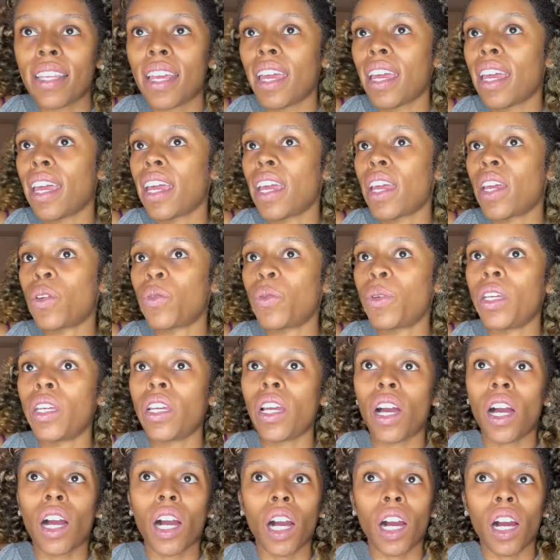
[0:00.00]
and we
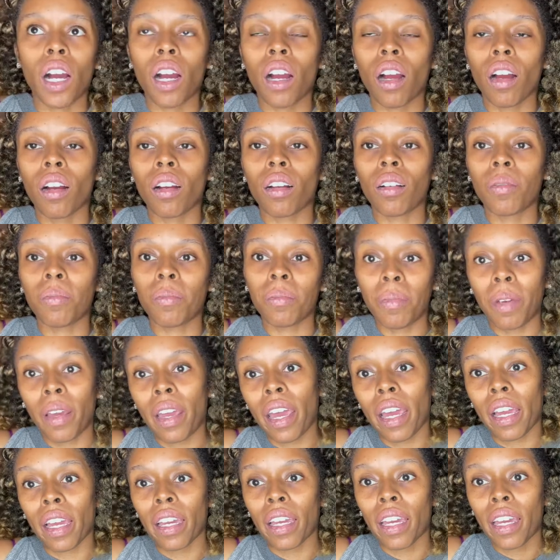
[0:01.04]
are
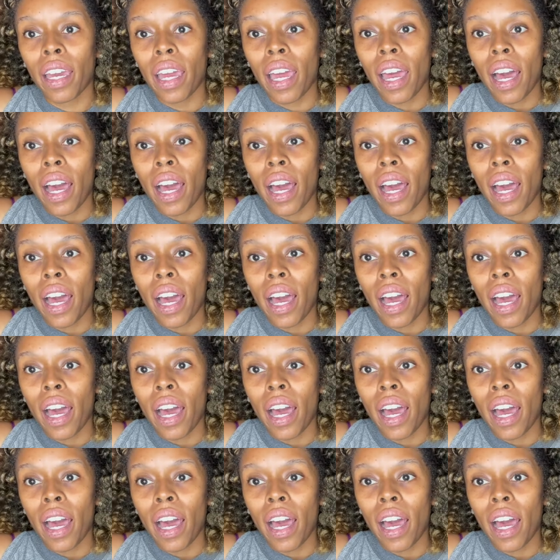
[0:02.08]
back.